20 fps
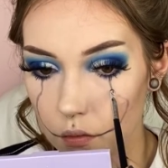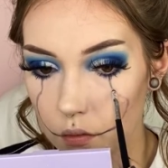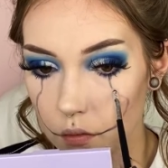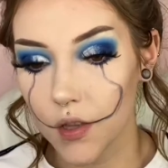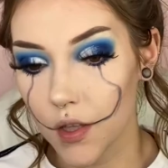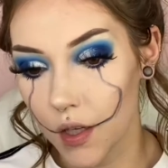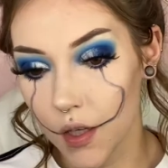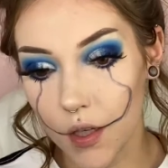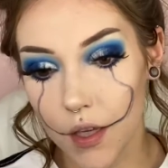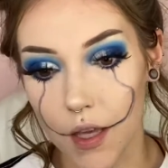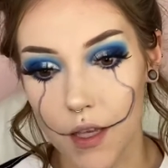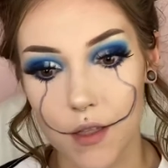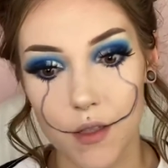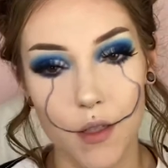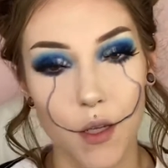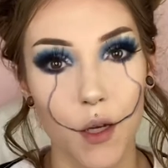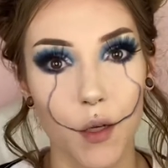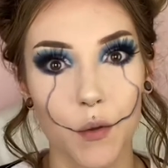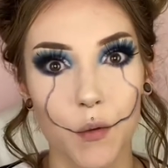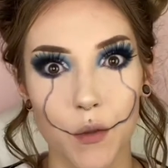Okay, so
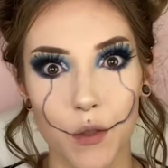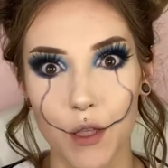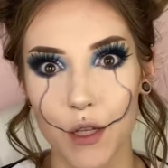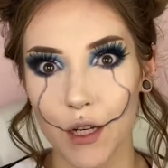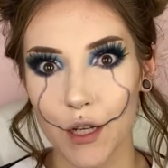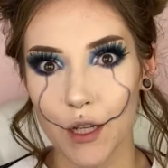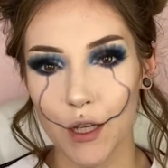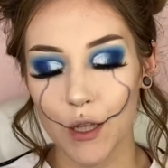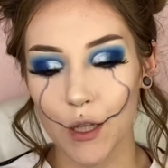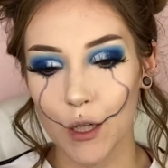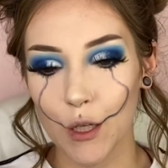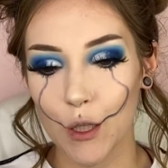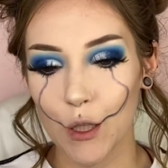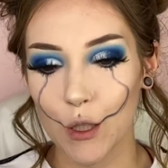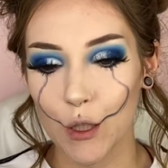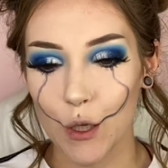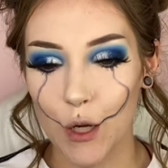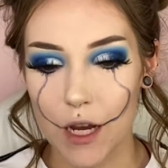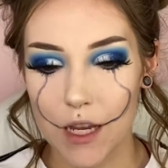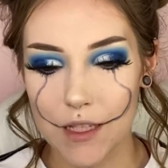we're looking a little
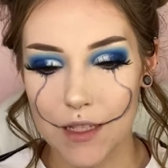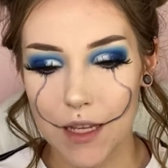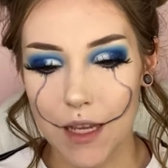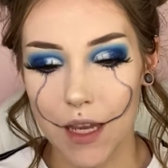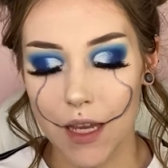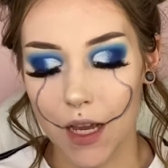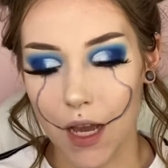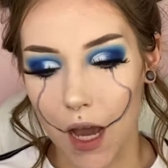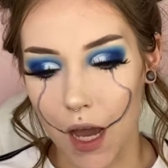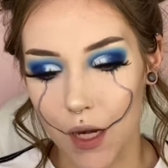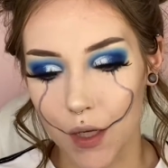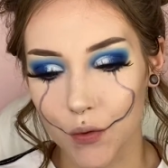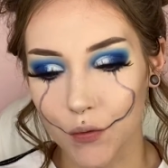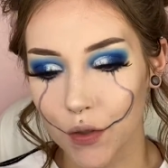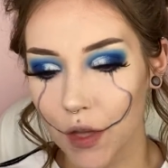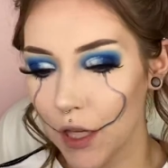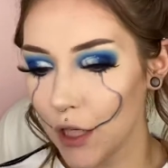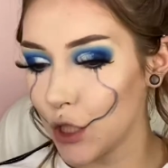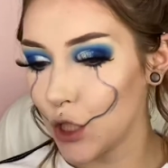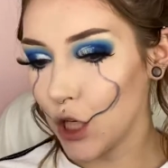crazy and kind of
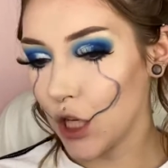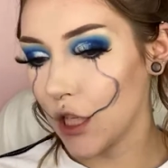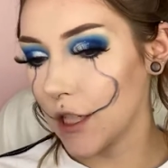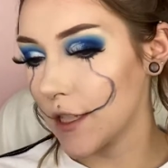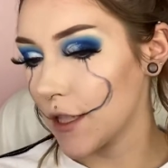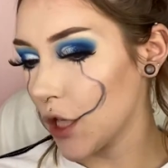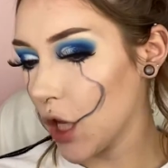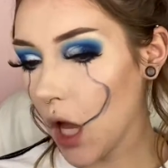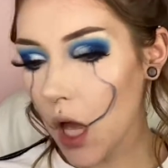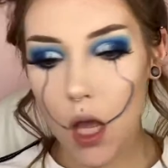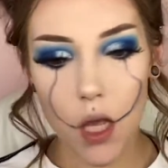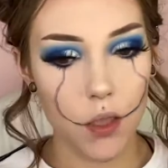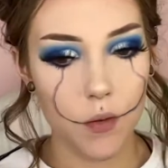like jigsaw.